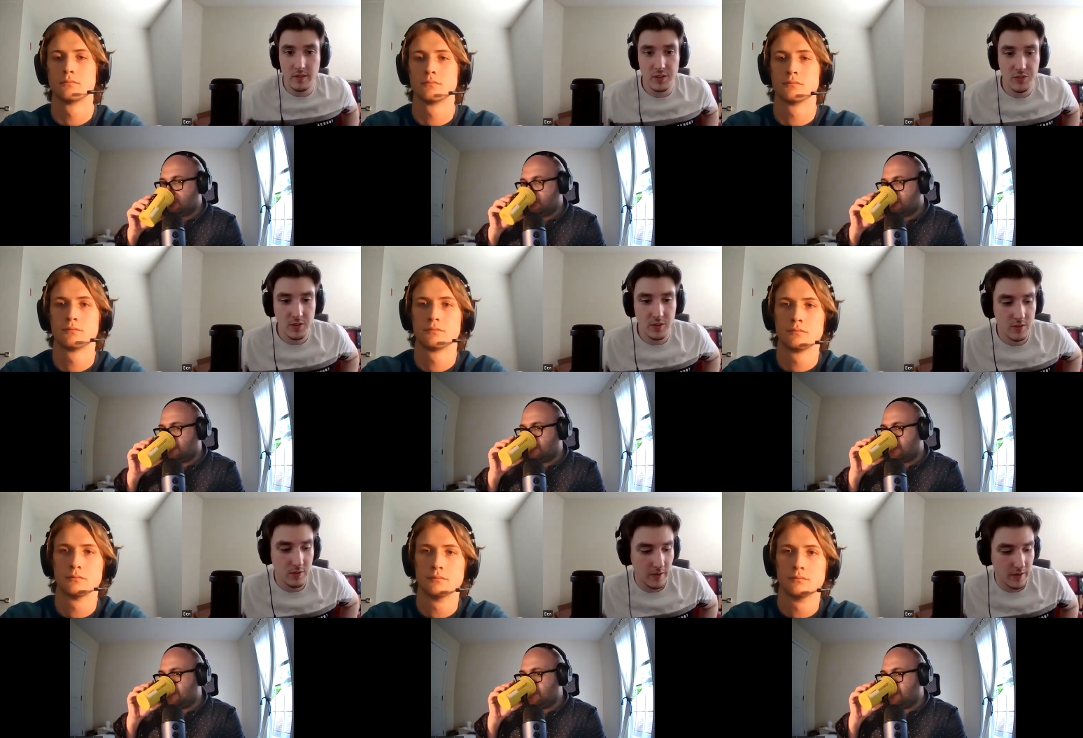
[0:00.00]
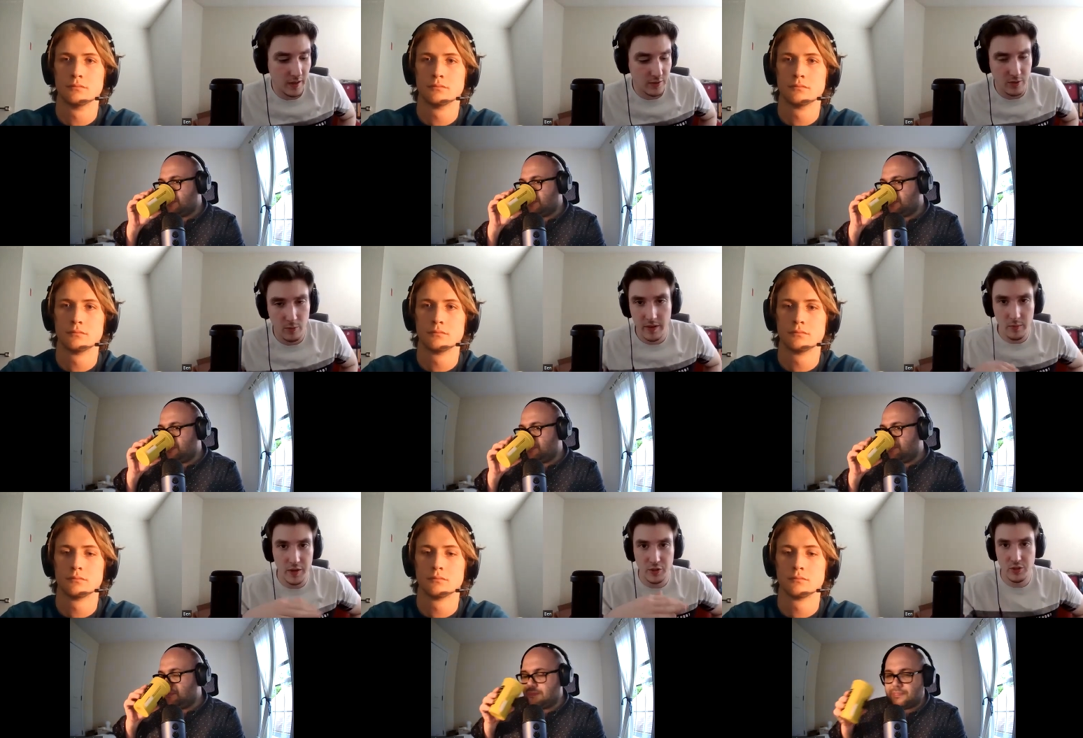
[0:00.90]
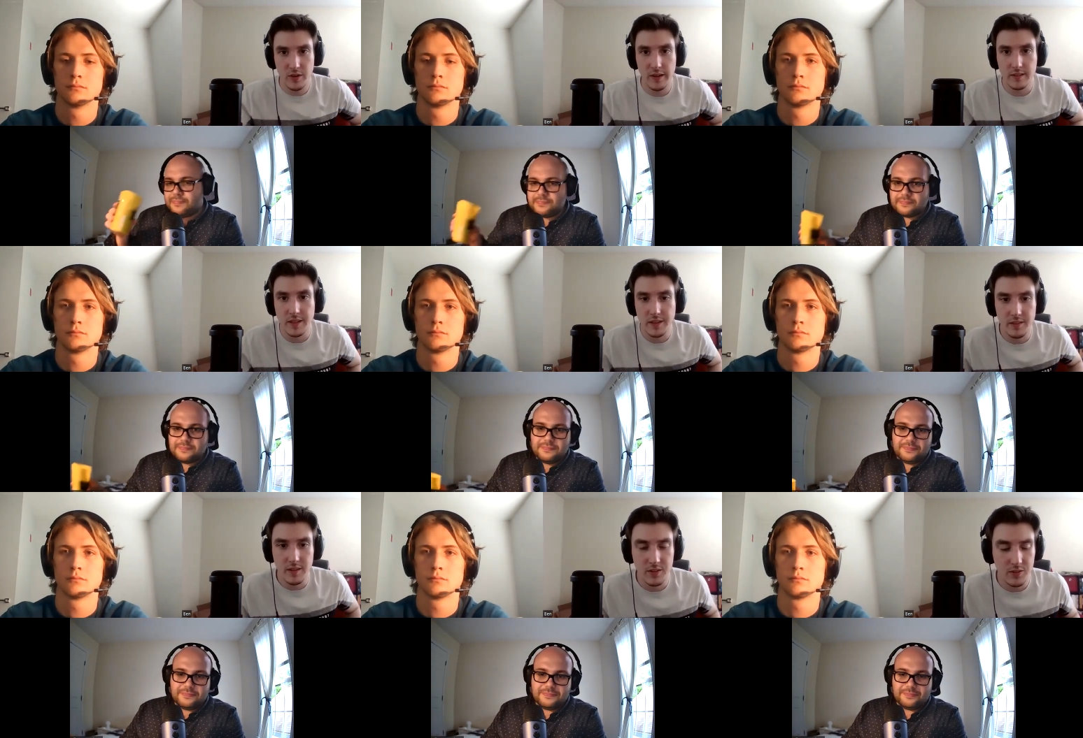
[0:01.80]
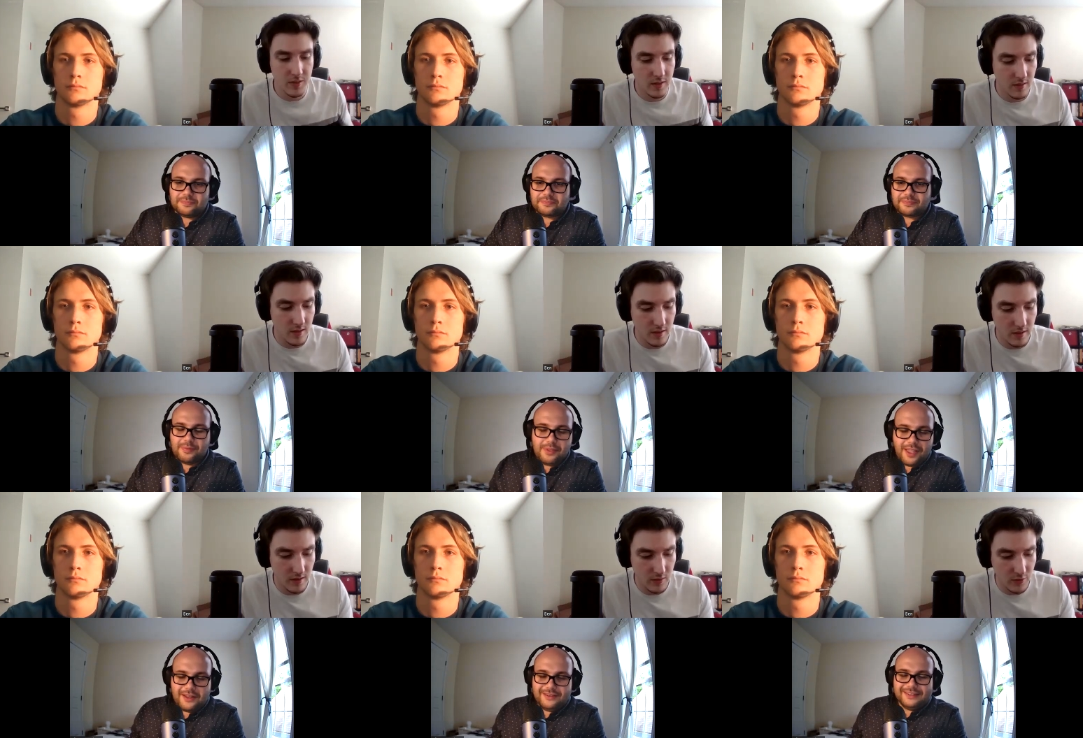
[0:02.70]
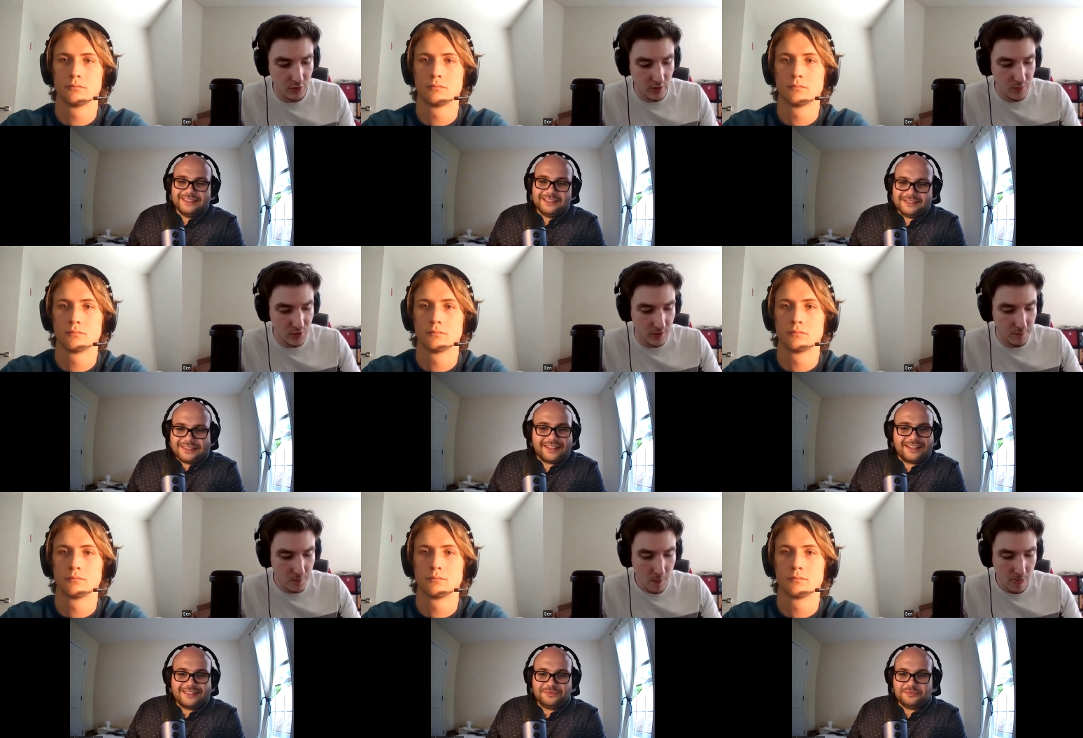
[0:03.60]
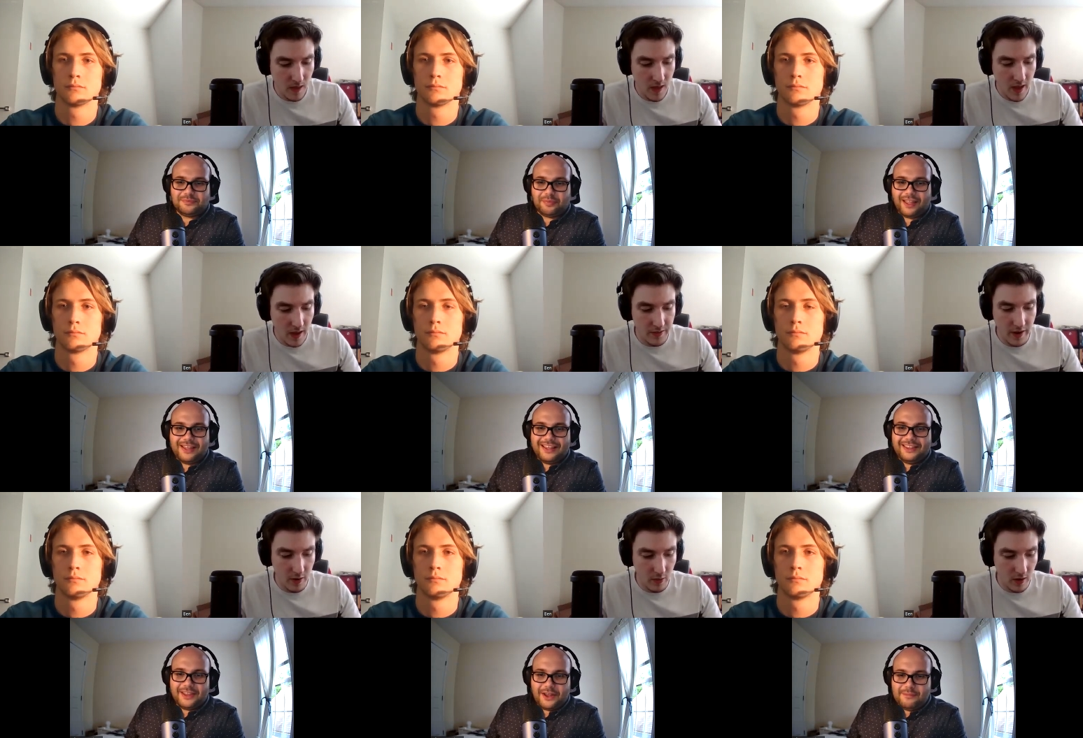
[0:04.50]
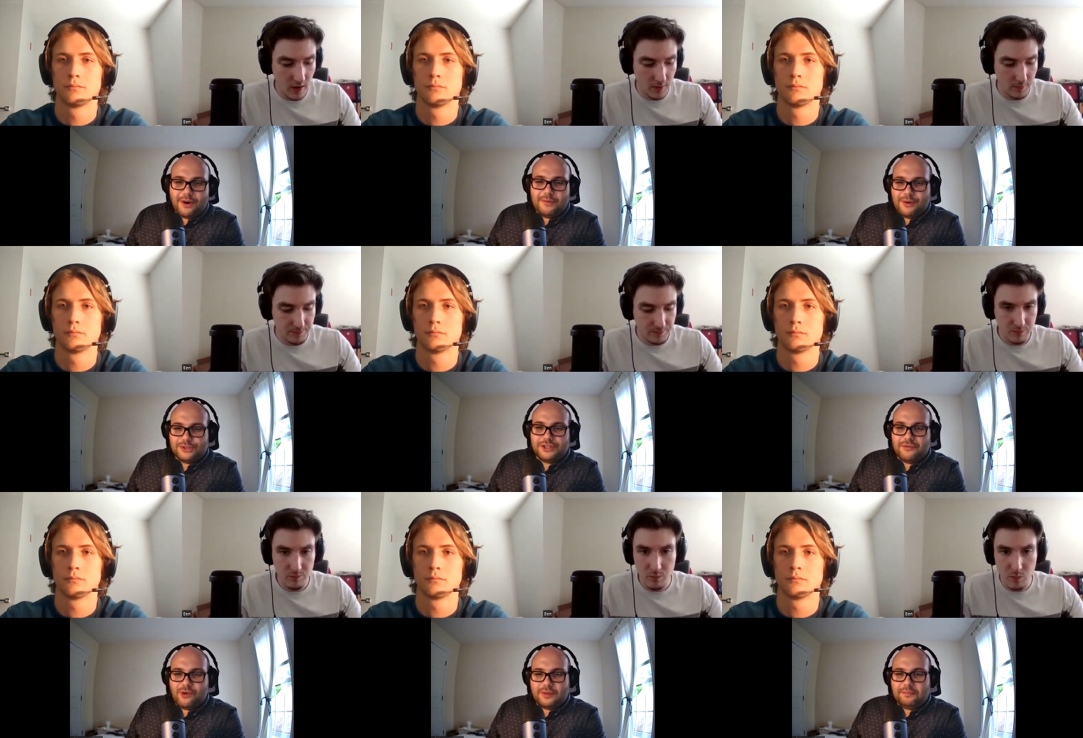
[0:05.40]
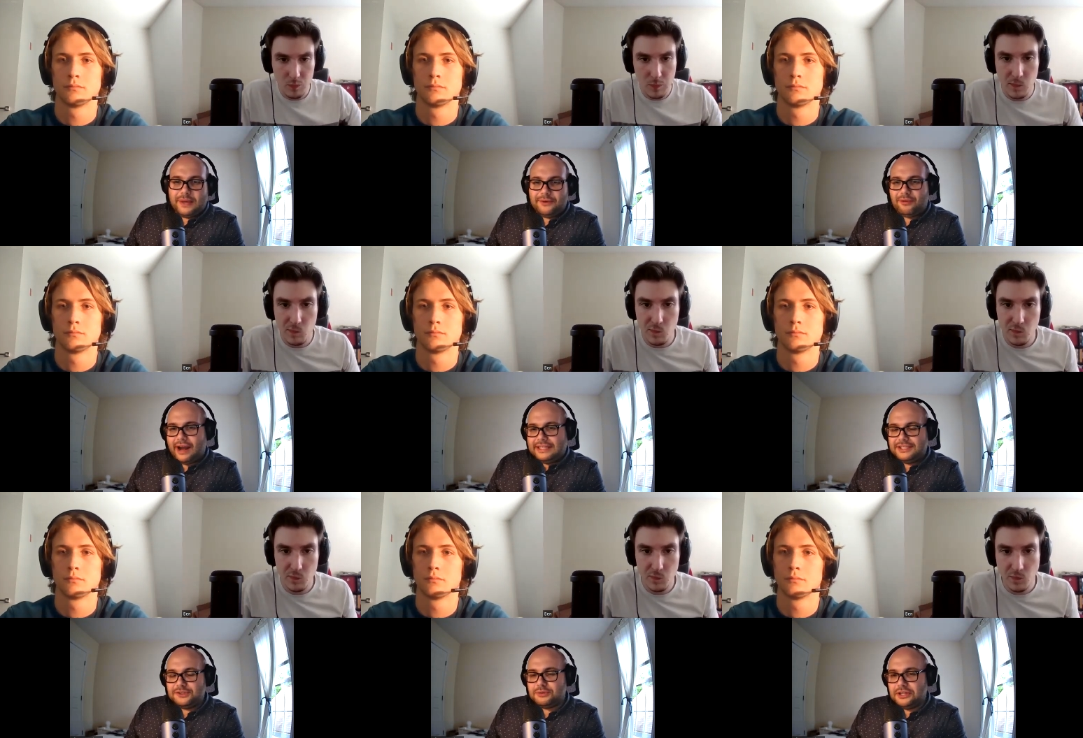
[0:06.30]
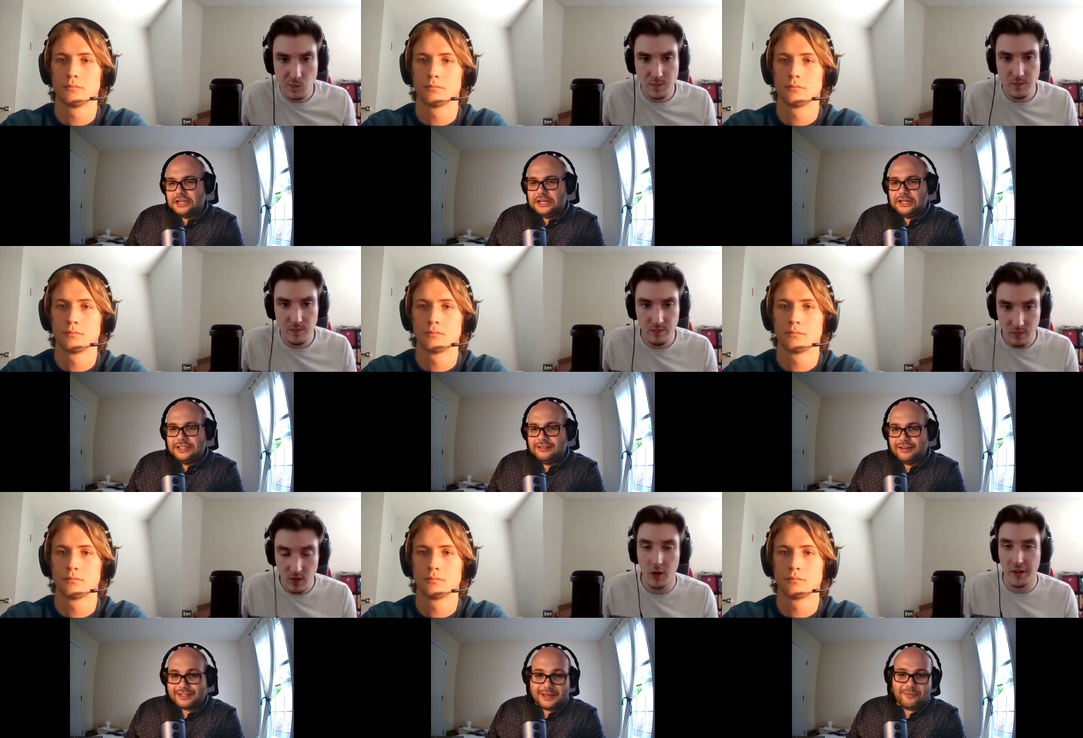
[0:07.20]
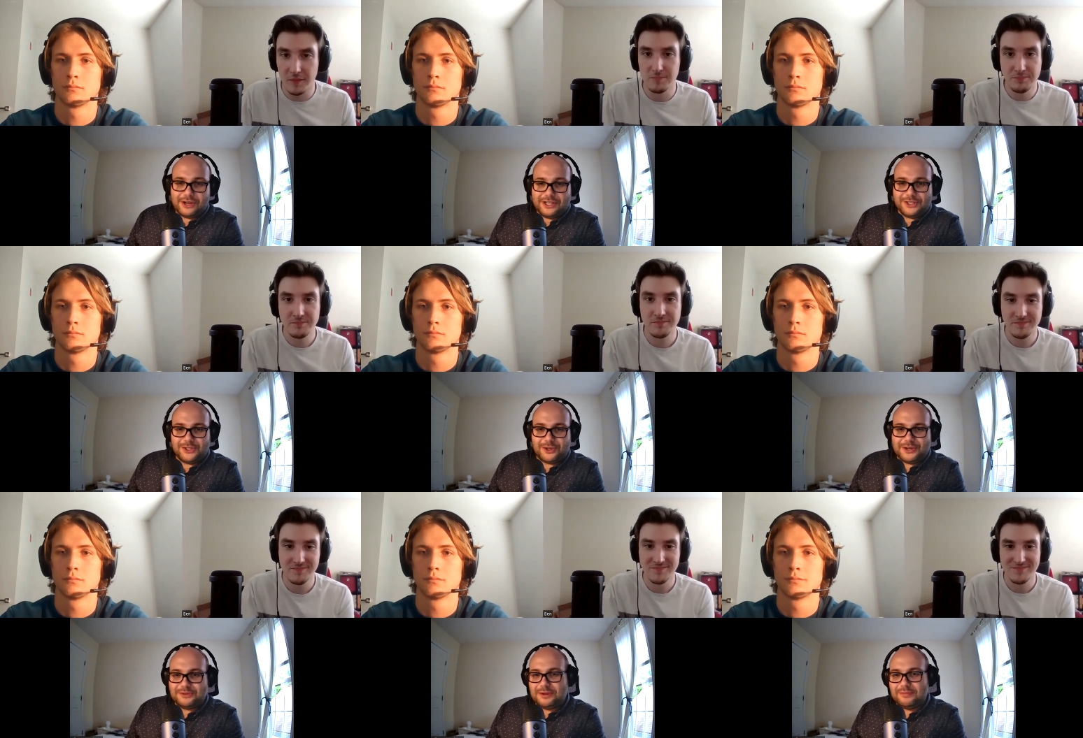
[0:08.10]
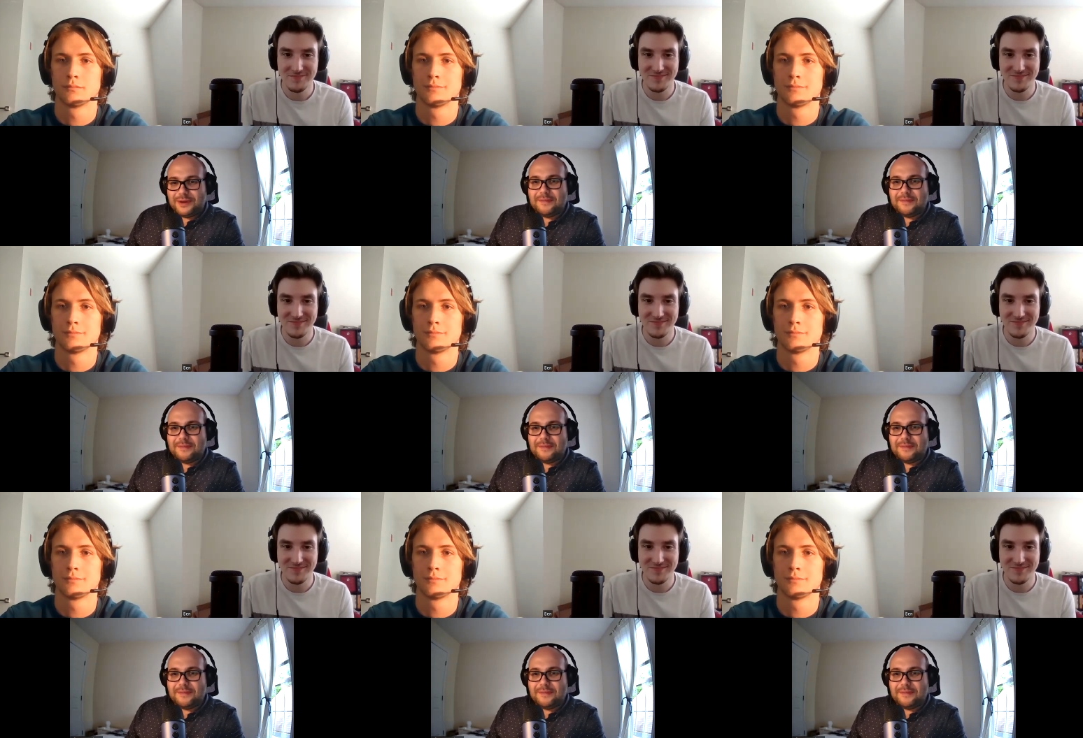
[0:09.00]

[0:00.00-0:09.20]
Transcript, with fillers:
Speaker 1: Leeson is a very excellent one. I'll make sure I link these in the uh, in the description. And now um, most
Speaker 2: of what Pete writes is really good, except oh, when yeah. he disagrees with me.